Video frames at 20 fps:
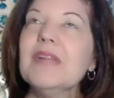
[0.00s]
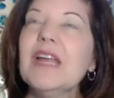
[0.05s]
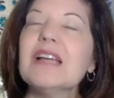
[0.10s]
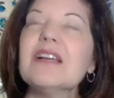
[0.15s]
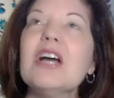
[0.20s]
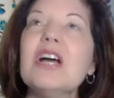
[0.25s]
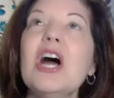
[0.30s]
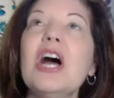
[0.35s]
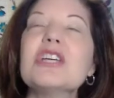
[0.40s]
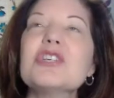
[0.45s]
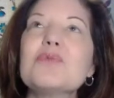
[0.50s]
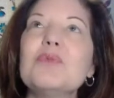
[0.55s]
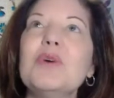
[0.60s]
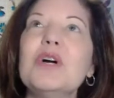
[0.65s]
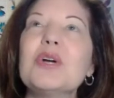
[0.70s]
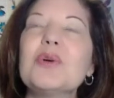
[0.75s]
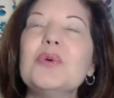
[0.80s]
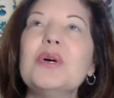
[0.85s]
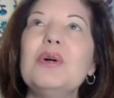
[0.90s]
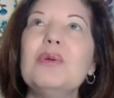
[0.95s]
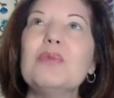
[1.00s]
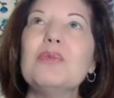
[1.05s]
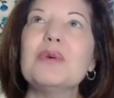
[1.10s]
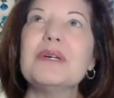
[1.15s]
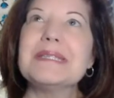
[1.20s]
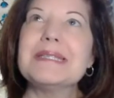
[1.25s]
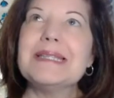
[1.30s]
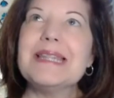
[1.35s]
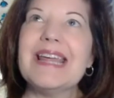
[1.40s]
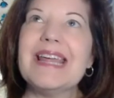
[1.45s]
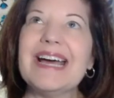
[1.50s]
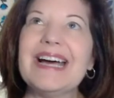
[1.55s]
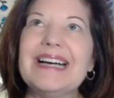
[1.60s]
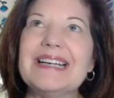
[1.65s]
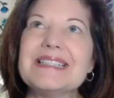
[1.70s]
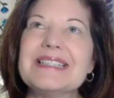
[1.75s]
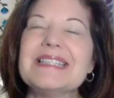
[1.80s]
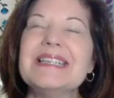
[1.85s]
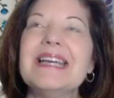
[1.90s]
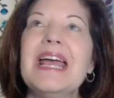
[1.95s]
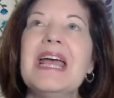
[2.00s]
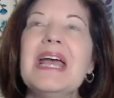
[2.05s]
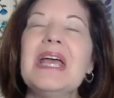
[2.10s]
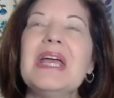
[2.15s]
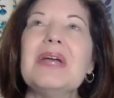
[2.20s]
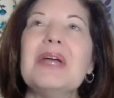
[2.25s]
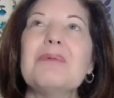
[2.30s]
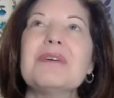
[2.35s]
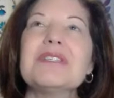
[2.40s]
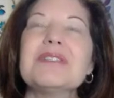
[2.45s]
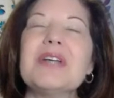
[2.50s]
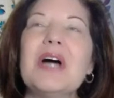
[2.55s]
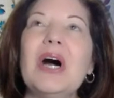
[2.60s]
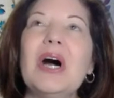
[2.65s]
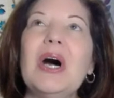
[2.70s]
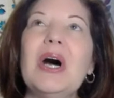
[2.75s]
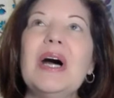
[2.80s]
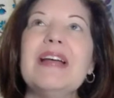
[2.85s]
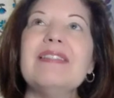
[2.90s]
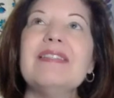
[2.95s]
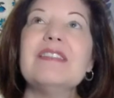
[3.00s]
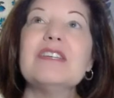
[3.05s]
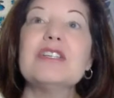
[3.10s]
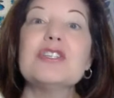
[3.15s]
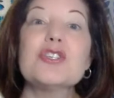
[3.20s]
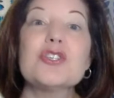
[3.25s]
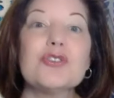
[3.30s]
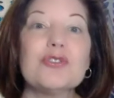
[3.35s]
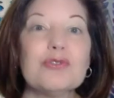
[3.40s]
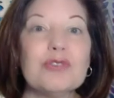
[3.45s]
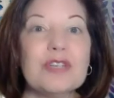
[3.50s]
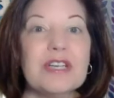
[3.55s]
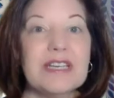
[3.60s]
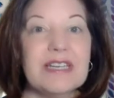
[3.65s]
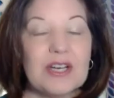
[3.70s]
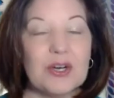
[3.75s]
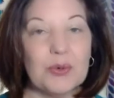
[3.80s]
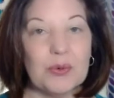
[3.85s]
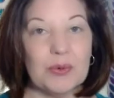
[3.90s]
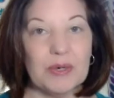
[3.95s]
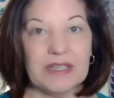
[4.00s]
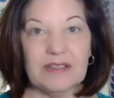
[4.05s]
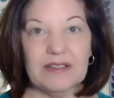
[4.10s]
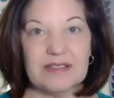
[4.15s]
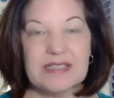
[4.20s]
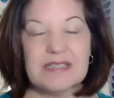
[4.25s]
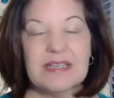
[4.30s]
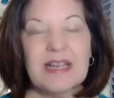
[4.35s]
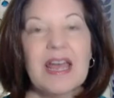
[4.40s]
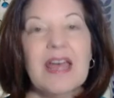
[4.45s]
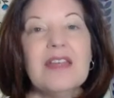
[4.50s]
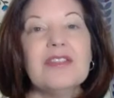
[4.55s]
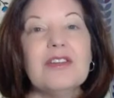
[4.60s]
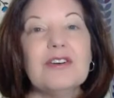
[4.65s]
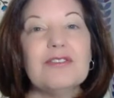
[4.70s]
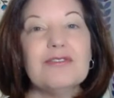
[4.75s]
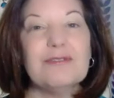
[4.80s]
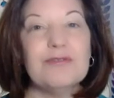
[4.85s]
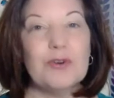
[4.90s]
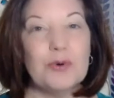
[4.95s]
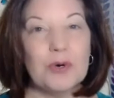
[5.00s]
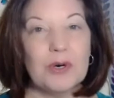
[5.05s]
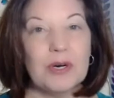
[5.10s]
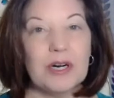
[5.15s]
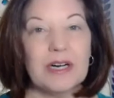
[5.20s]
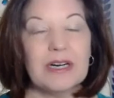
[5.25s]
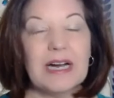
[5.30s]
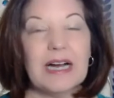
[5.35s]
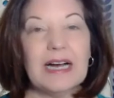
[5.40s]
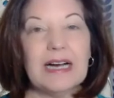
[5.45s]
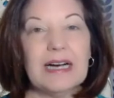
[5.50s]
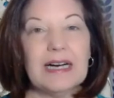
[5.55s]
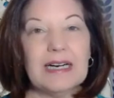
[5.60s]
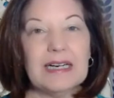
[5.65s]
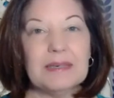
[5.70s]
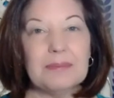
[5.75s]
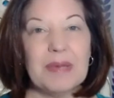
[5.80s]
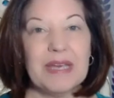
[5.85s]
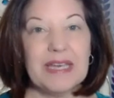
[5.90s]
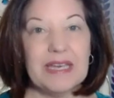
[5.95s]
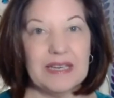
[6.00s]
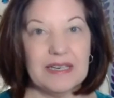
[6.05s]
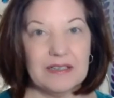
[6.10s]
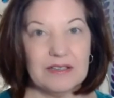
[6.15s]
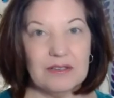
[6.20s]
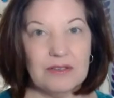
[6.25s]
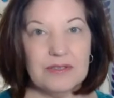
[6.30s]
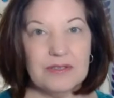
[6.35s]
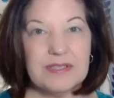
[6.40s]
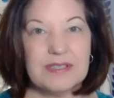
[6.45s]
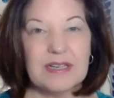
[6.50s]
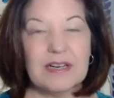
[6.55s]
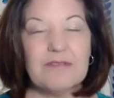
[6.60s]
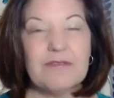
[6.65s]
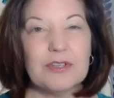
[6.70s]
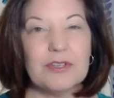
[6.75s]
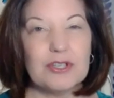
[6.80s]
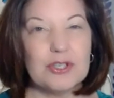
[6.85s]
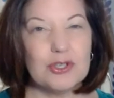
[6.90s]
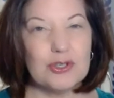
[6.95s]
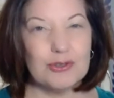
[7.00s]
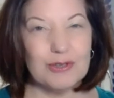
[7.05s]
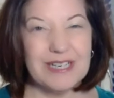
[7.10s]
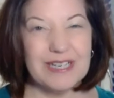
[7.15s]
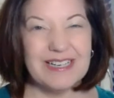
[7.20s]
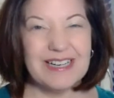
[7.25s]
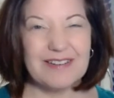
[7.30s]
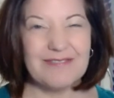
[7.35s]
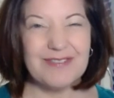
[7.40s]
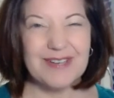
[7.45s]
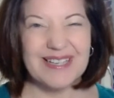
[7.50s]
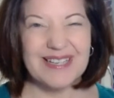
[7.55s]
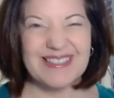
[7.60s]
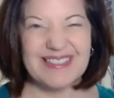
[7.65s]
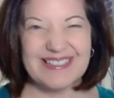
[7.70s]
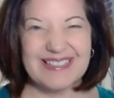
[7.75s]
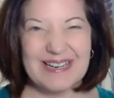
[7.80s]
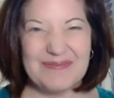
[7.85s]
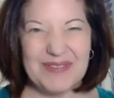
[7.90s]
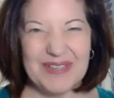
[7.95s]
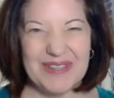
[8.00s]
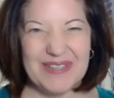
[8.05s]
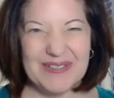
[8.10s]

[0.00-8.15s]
gosh, what quilt was that? It was on the tree quilt, the four panels of the tree. I forget the name of the